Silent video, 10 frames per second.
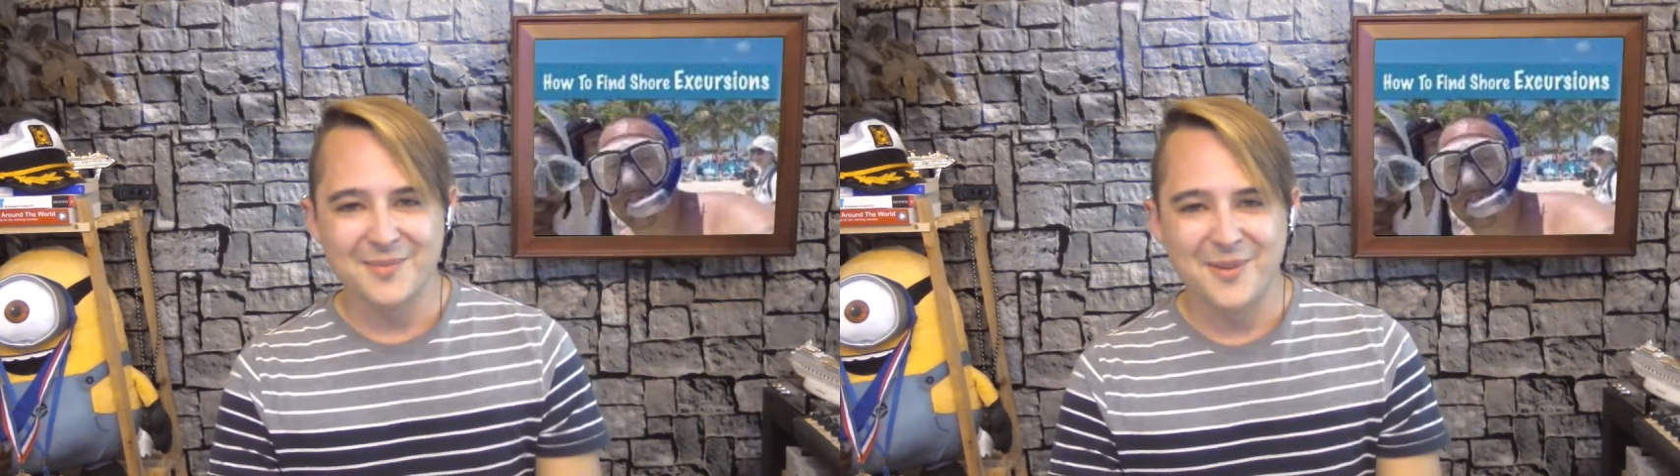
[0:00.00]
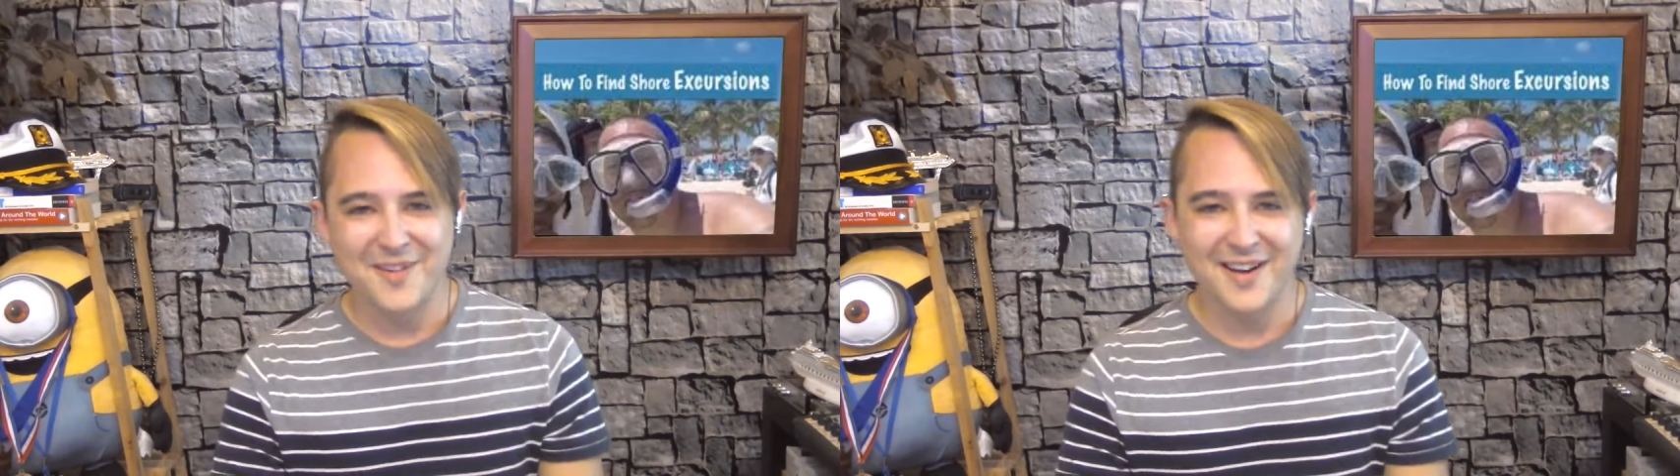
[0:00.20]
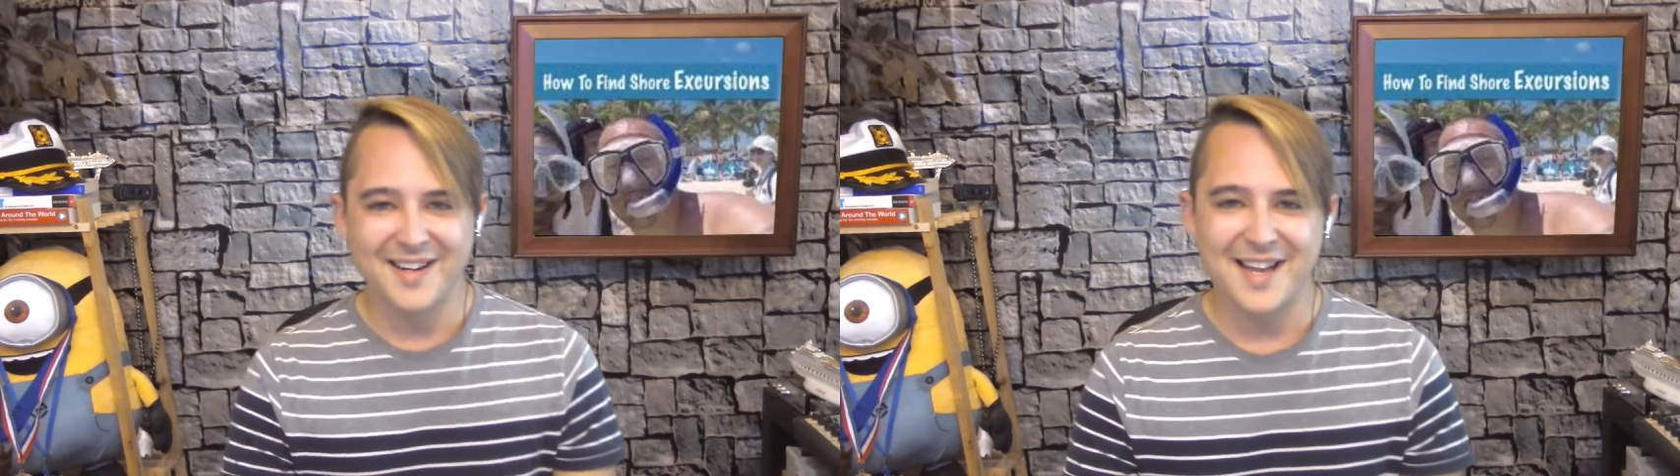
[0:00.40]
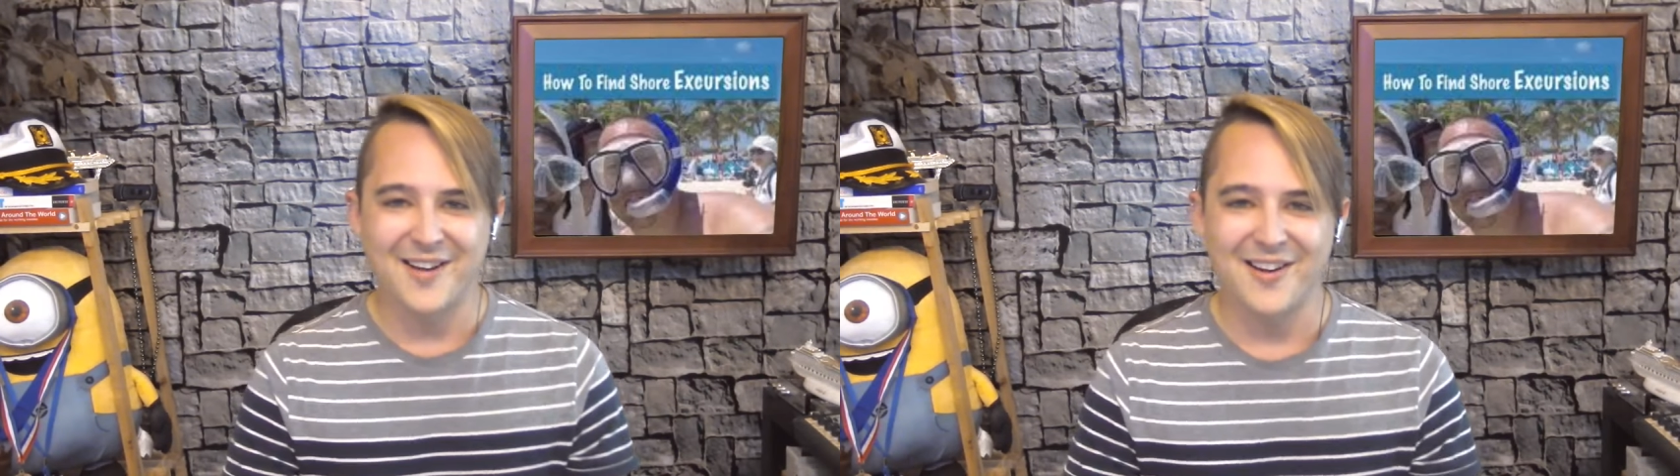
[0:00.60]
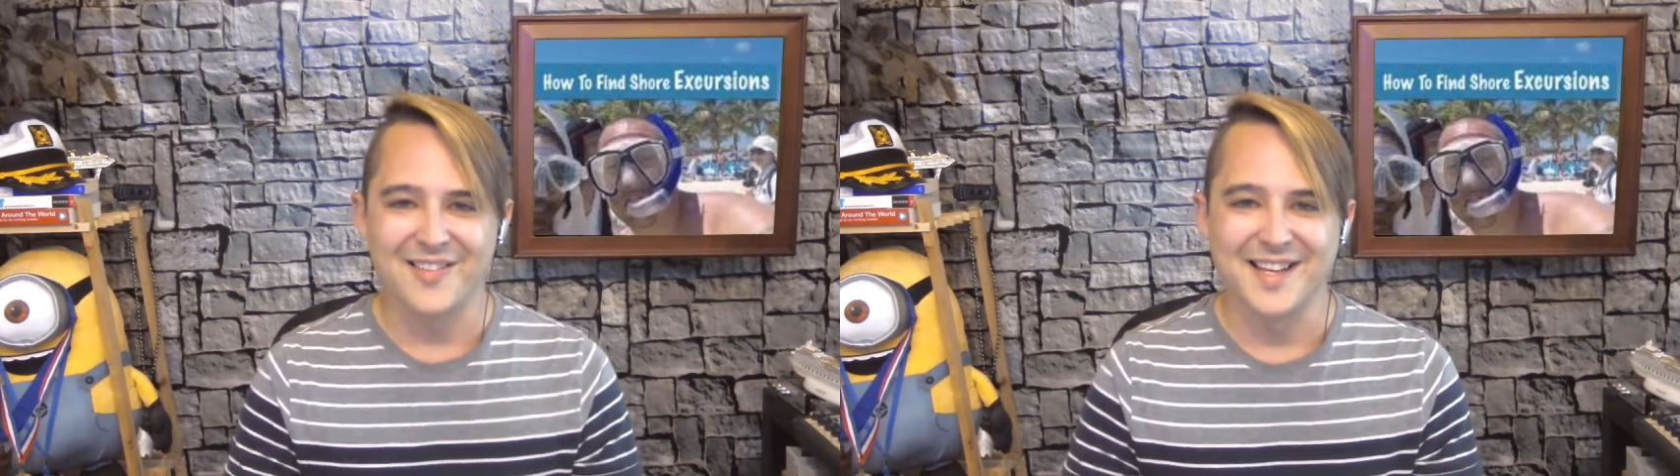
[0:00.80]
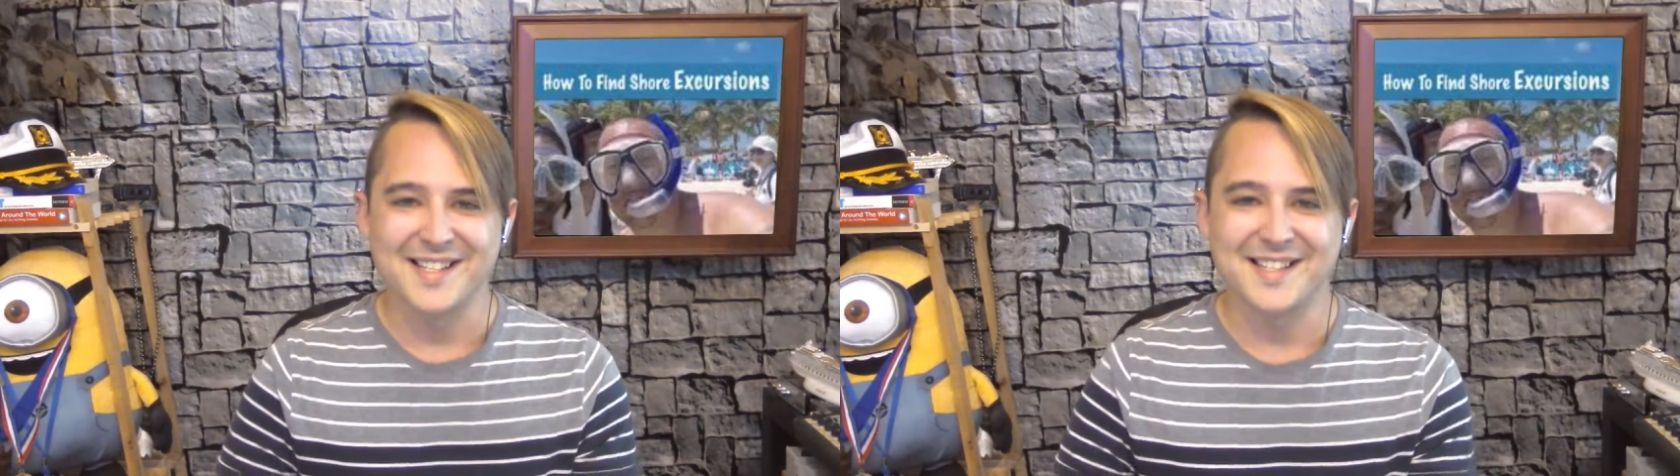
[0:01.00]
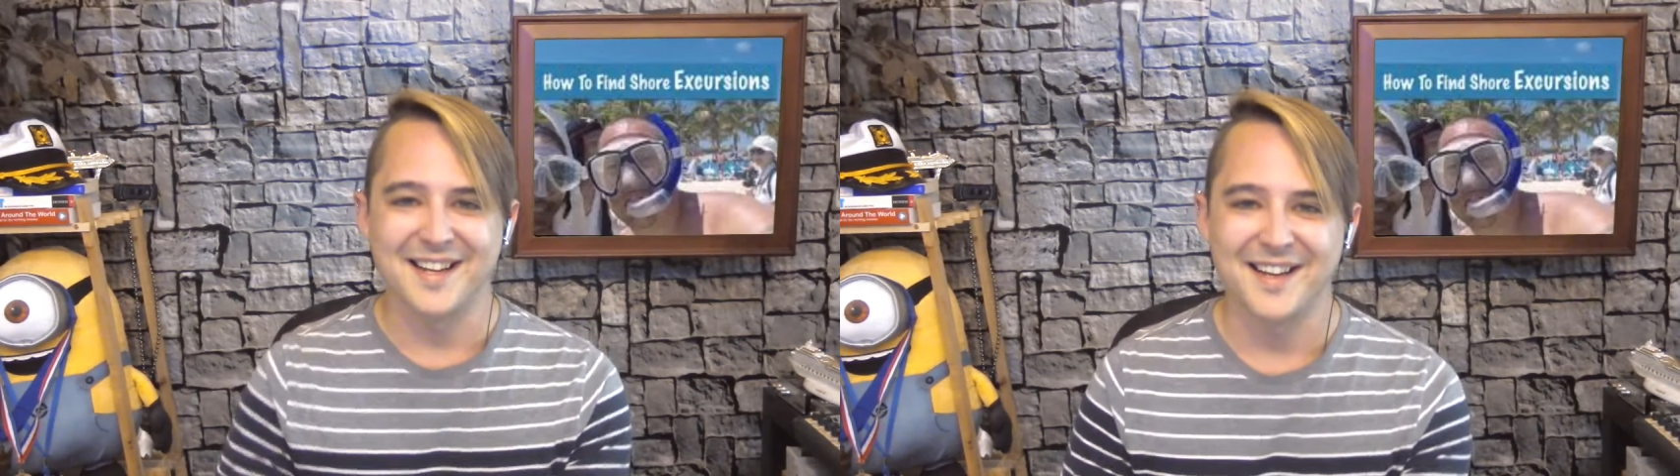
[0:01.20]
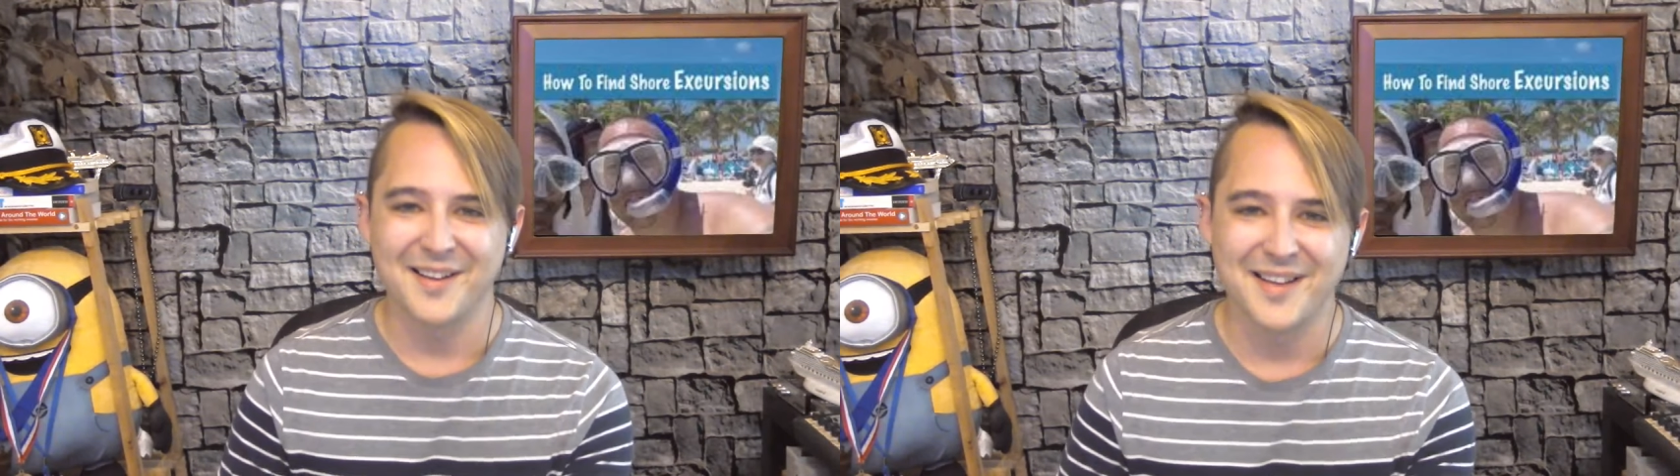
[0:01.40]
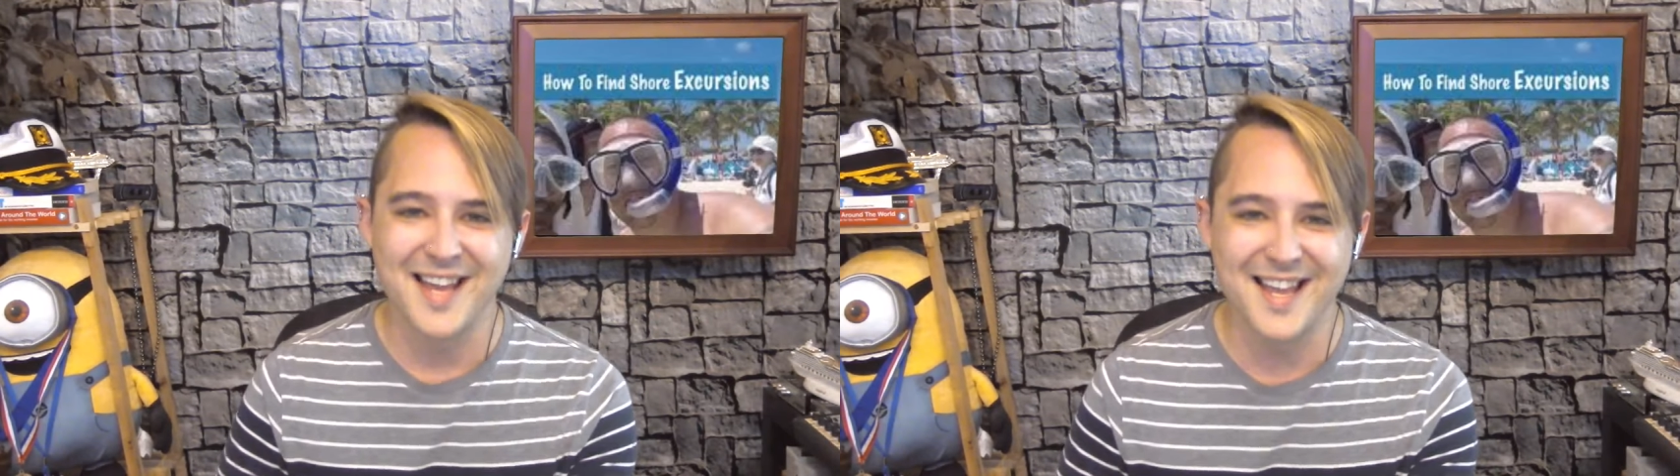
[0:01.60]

Moving on down our list. Uh,